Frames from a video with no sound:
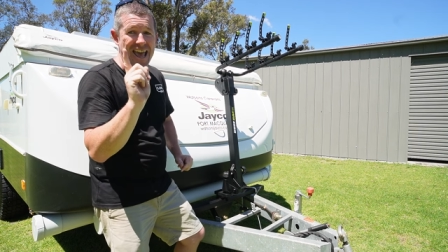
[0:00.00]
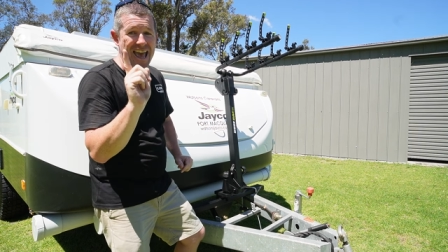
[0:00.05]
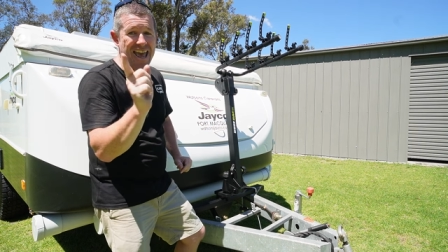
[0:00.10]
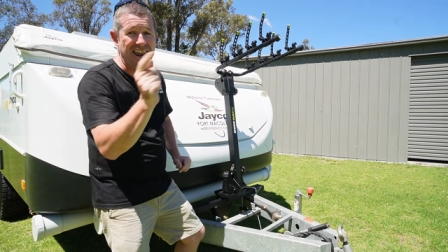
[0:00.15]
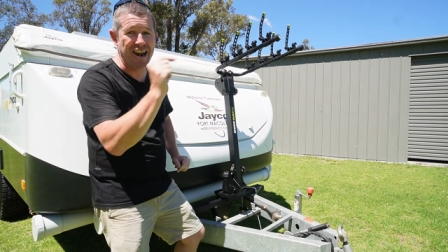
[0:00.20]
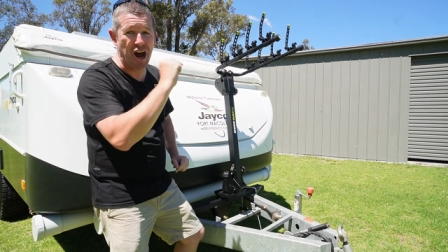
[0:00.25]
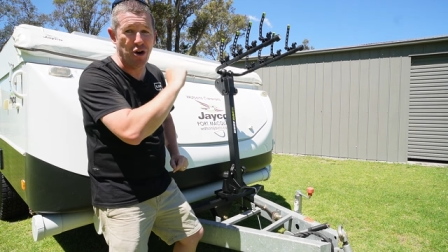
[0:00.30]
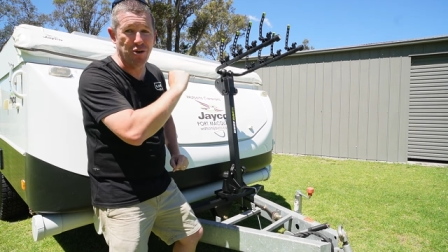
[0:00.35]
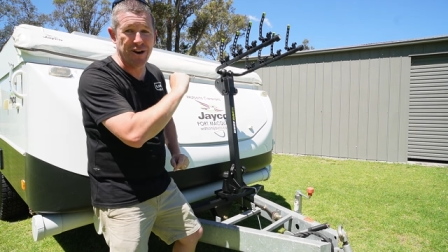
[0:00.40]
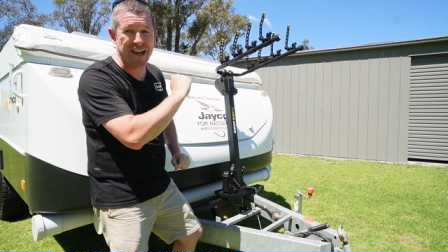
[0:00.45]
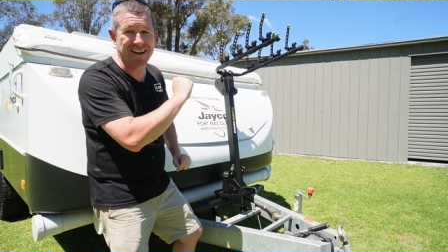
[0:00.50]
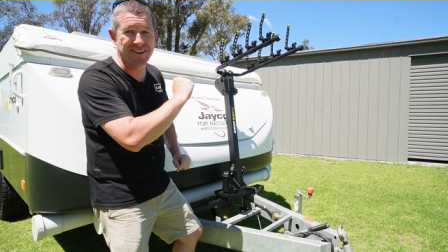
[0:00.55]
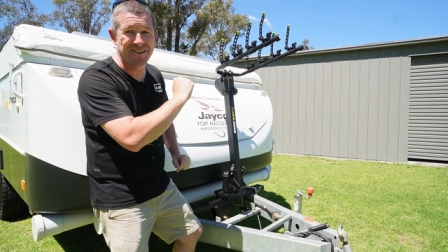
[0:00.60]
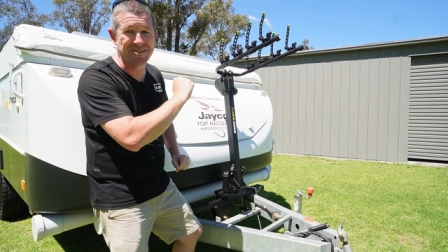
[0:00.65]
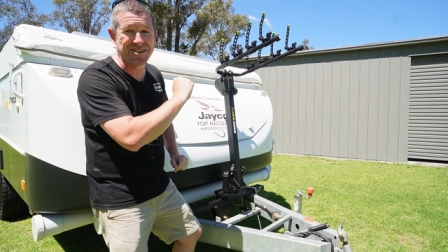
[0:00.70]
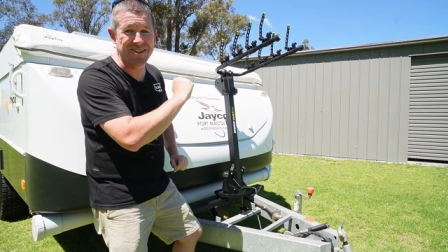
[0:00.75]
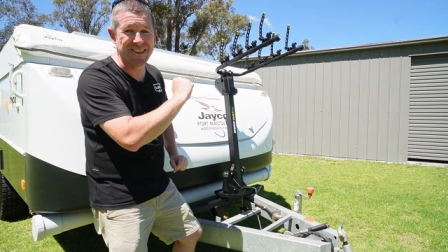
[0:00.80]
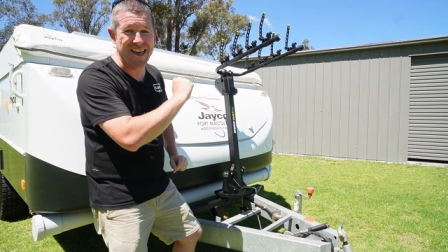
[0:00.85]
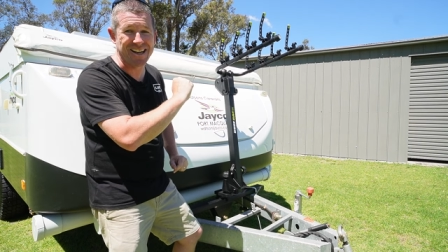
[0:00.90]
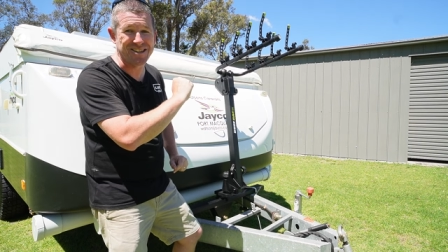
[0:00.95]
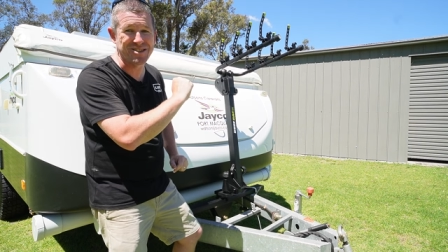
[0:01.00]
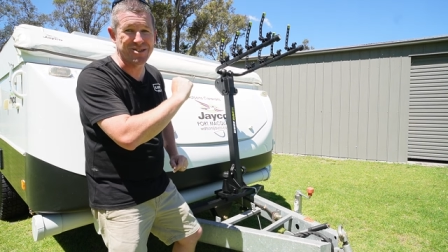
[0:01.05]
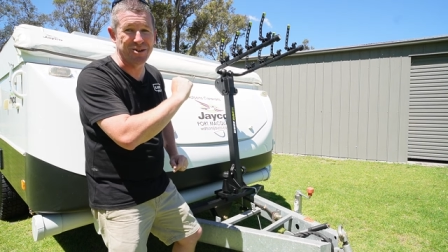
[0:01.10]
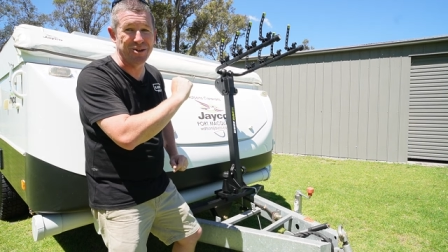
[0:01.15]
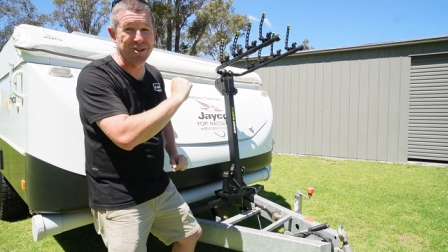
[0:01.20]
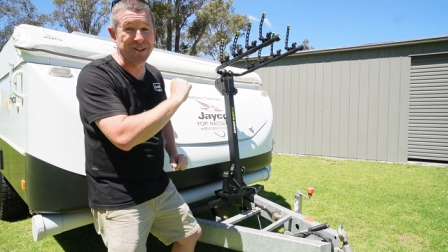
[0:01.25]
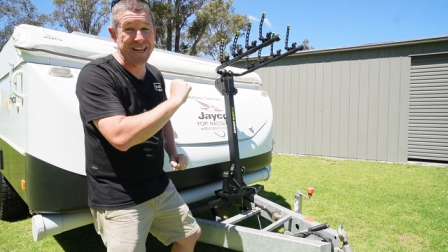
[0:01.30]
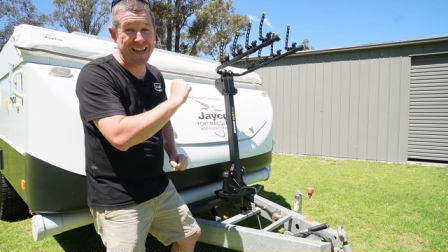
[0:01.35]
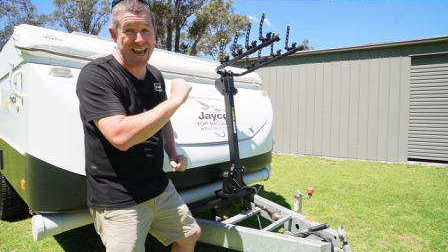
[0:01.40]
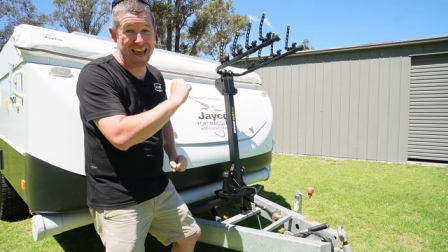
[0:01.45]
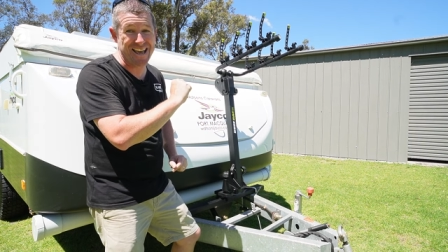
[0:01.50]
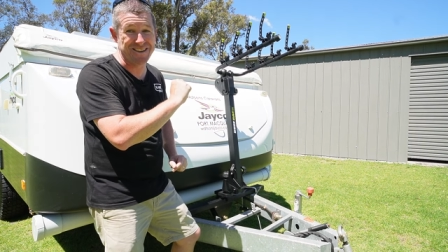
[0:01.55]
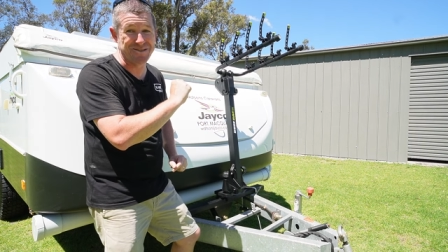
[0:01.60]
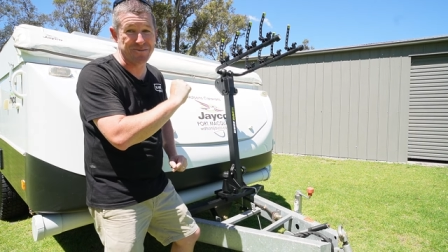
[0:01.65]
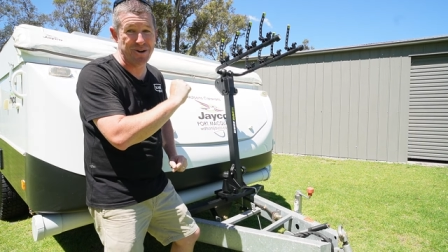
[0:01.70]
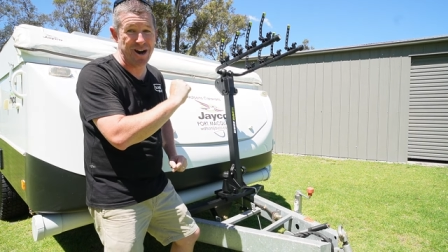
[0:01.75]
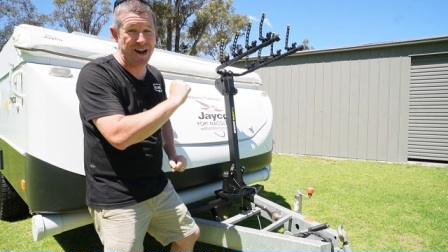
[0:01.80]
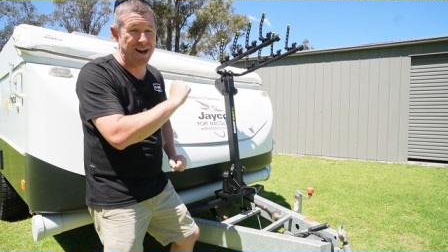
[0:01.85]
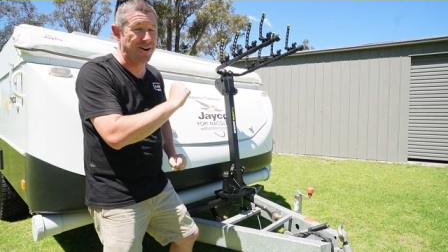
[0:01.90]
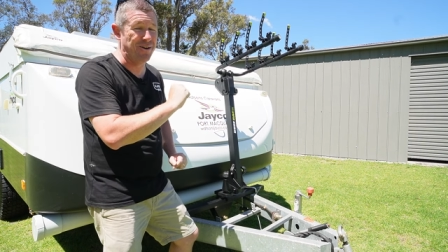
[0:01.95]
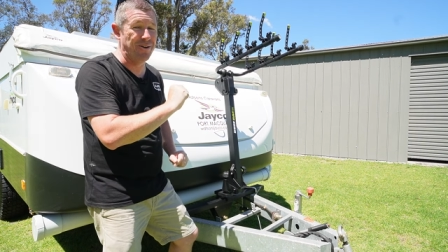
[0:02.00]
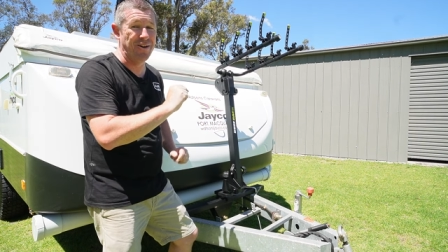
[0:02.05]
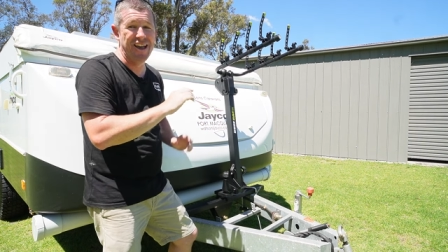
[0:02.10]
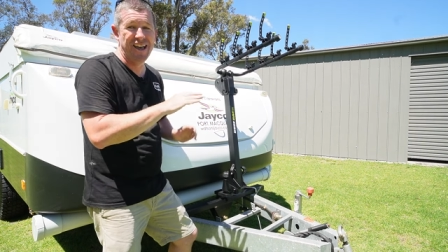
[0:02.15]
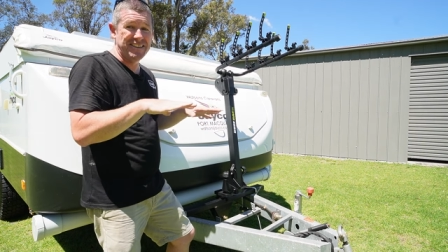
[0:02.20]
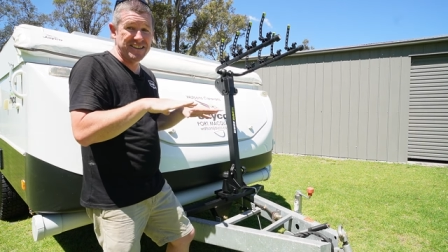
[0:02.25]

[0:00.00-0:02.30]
And I'll get onto that shortly as well,